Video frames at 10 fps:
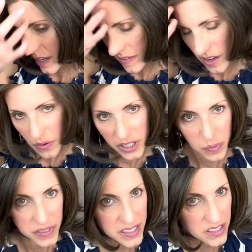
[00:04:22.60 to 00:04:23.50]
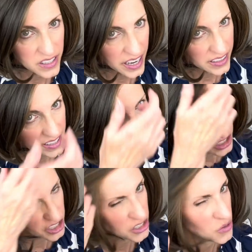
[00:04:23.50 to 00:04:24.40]
And they always place their highlights
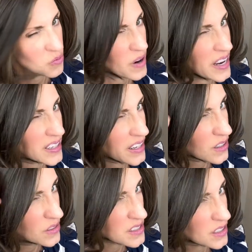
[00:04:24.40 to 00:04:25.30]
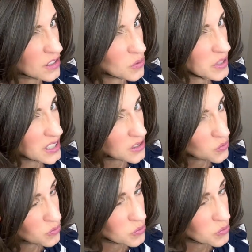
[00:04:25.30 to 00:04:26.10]
just right, I notice, in their wigs.